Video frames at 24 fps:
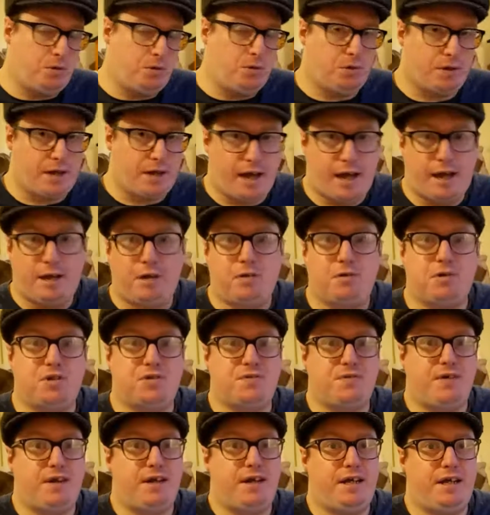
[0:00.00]
or candles
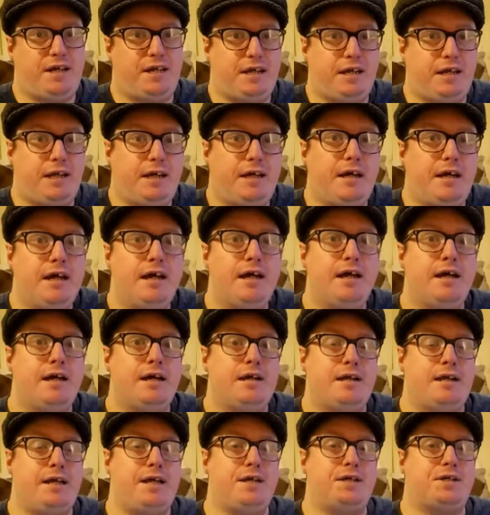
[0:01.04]
or anything,
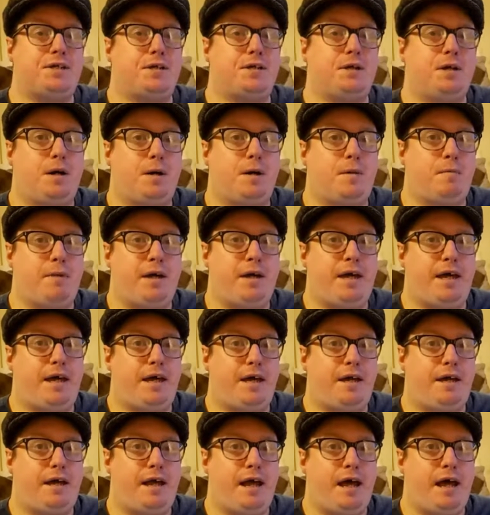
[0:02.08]
these come
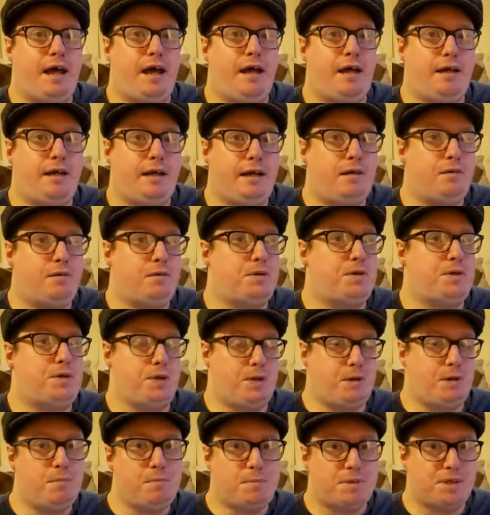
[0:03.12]
in little
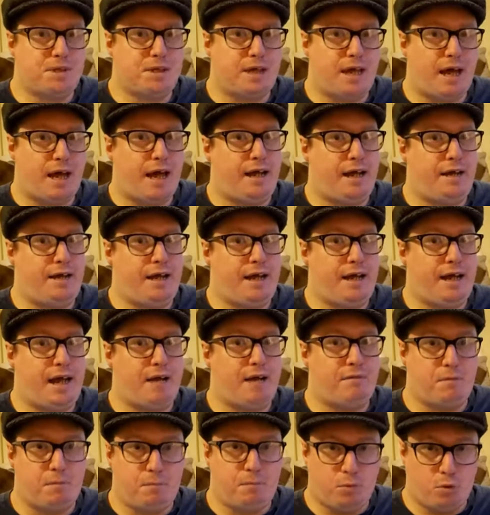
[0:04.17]
tubes and they
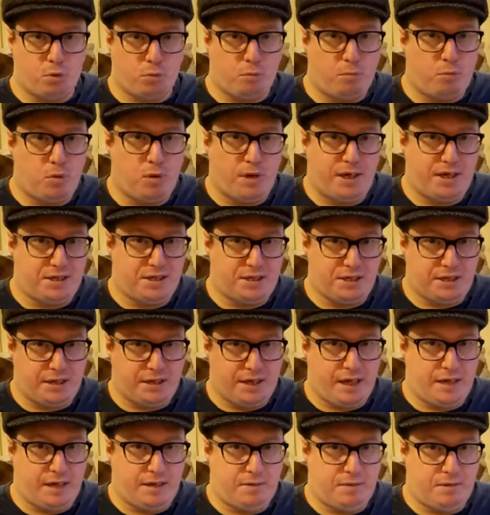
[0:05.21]
have a ball point at
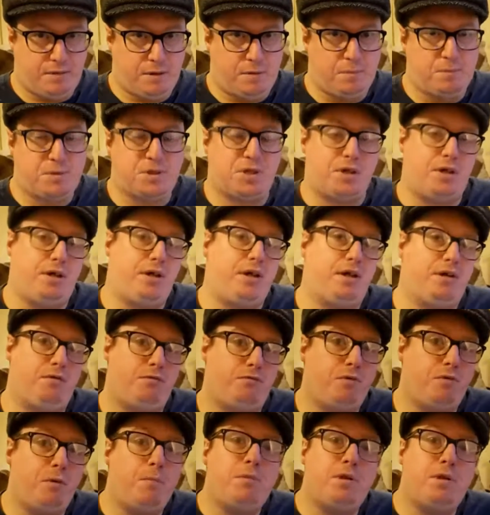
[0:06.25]
the end of them, so you can
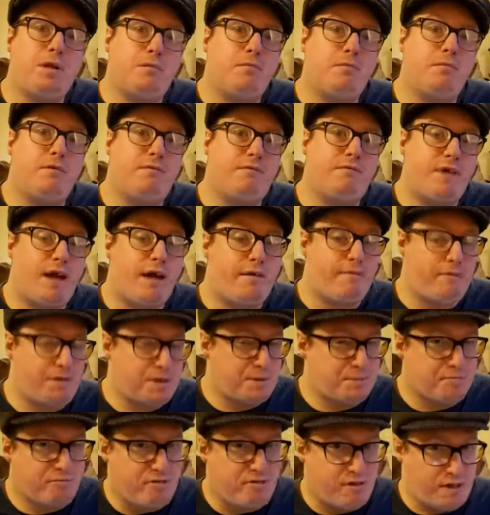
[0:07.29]
rub them at
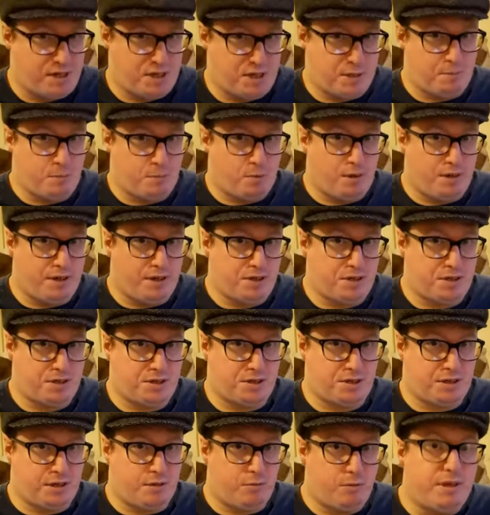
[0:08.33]
various pressure
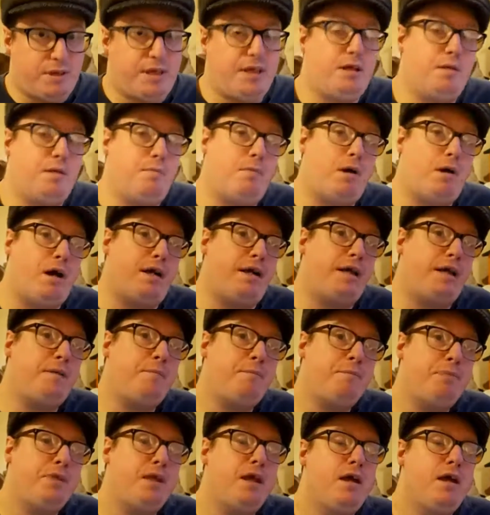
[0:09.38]
points within your body.